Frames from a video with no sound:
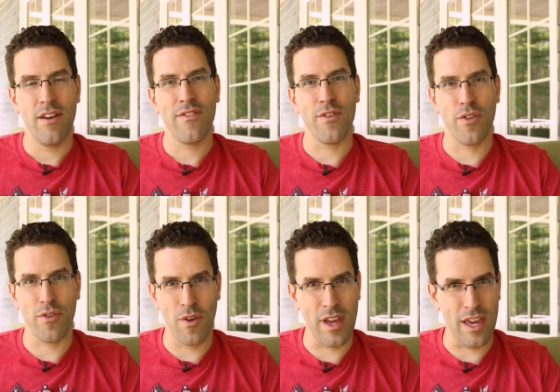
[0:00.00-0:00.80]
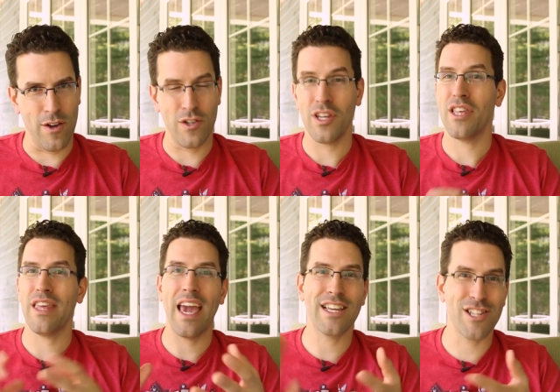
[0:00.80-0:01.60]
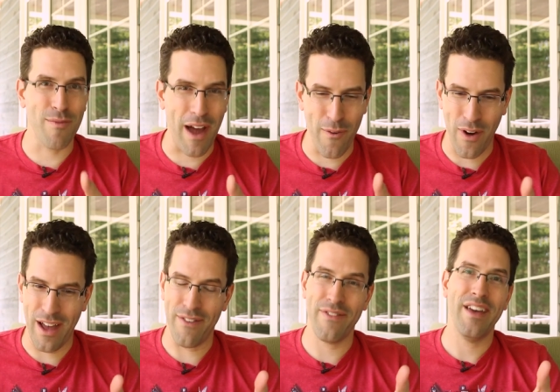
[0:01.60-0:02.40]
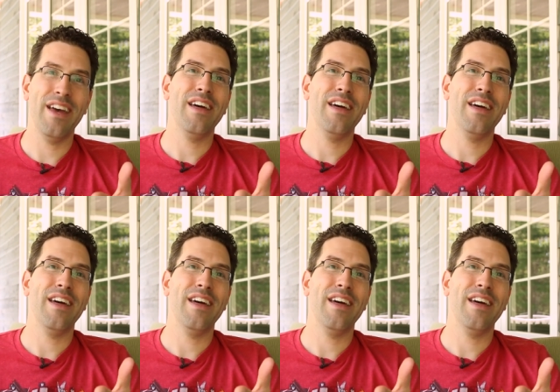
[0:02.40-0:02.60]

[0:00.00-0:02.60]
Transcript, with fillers: for three years, thanks to my wife